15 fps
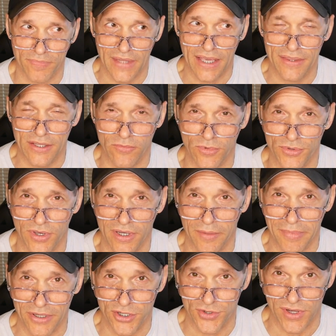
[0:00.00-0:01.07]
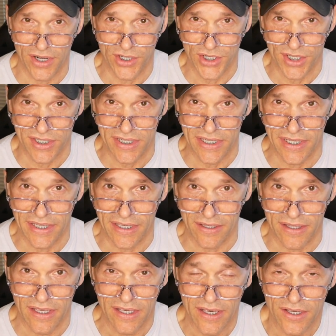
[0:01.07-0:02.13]
and then we'll talk about strategies to get
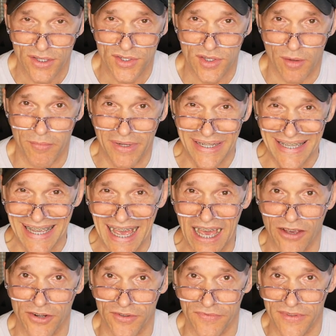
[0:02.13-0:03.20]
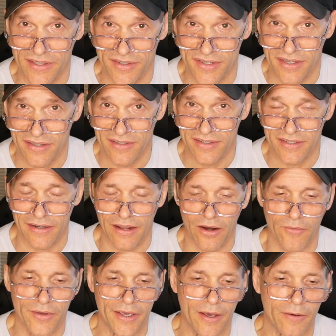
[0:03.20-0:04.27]
somebody out of this
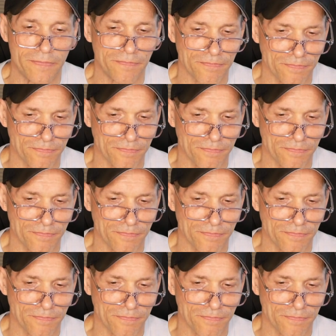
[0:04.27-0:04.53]
scenario.